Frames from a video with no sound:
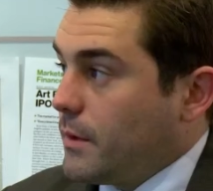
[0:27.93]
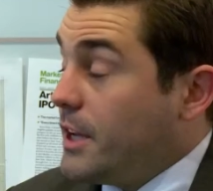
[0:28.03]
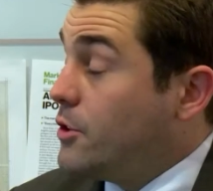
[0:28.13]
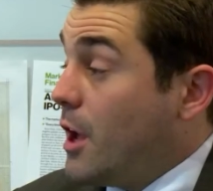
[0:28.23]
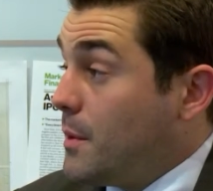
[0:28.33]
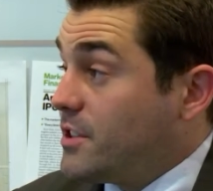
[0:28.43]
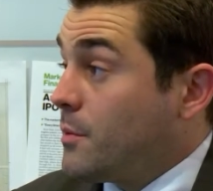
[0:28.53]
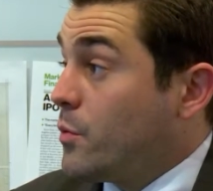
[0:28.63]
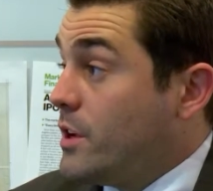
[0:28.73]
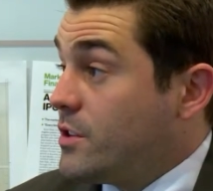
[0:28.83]
Can you tell me
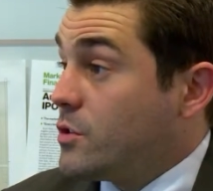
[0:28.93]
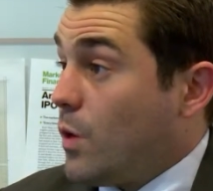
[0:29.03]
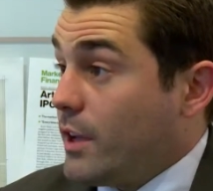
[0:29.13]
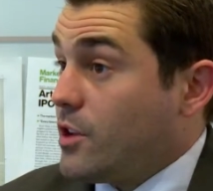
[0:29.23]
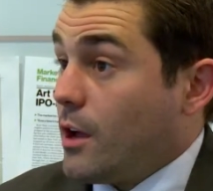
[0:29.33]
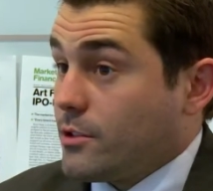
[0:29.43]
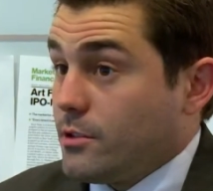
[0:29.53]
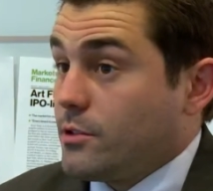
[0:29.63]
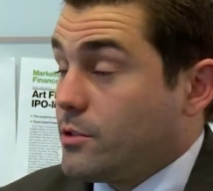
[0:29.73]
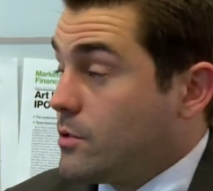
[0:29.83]
some reasons why
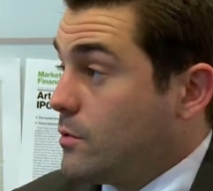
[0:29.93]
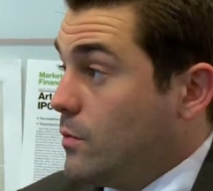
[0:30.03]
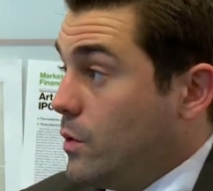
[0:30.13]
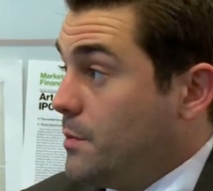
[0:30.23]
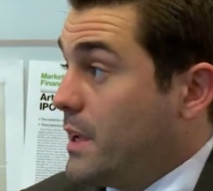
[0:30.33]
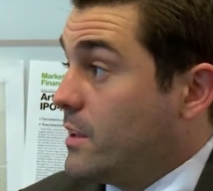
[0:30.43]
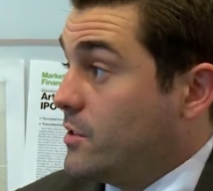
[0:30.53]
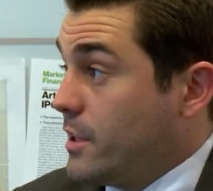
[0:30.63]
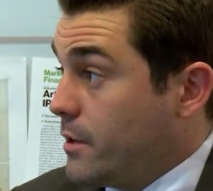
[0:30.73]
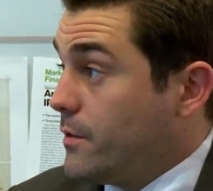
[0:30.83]
Dotsons would be
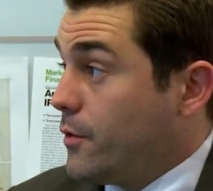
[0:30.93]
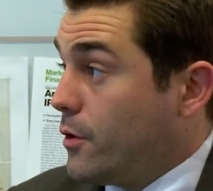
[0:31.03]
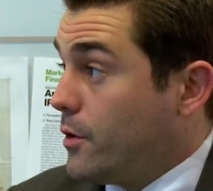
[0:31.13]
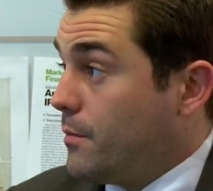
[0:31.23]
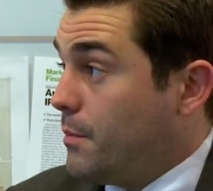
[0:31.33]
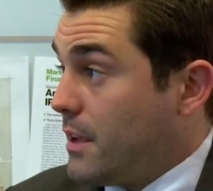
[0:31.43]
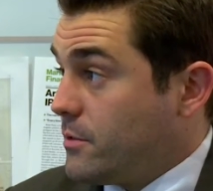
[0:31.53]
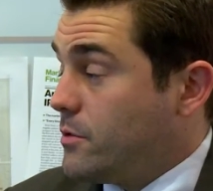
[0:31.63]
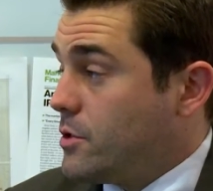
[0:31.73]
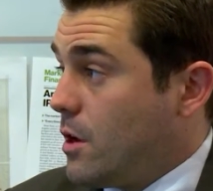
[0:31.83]
considered for
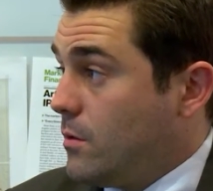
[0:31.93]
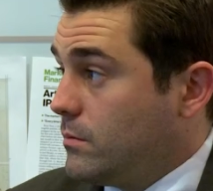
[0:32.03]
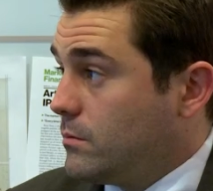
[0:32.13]
best in show?